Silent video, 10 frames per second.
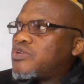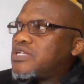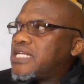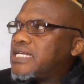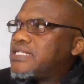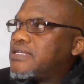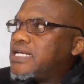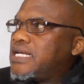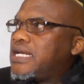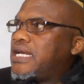contained,
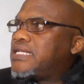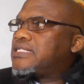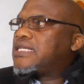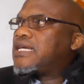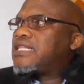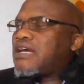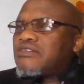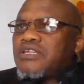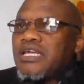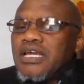and that